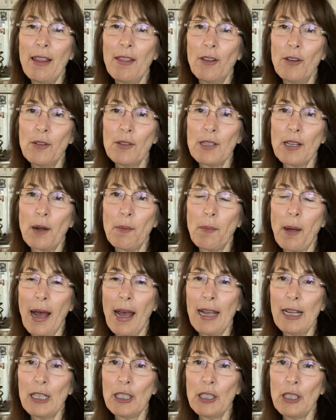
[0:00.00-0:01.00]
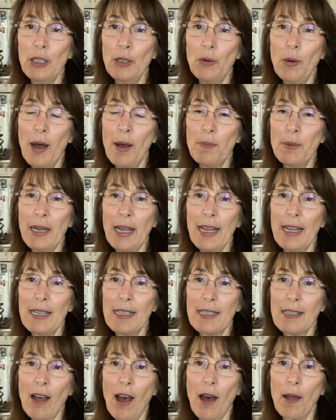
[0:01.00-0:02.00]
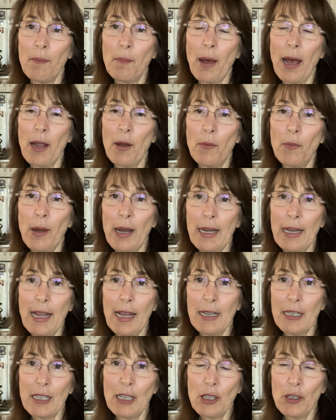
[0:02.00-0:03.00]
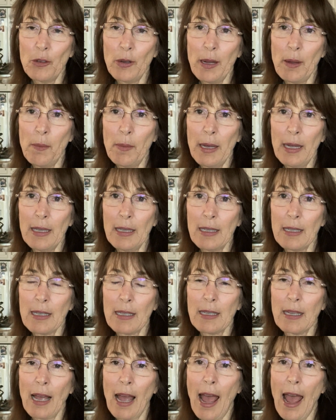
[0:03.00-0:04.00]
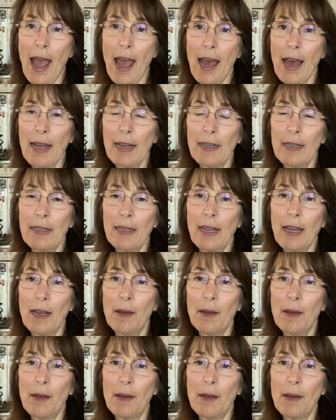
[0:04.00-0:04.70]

those are my two updates on my radiation treatments and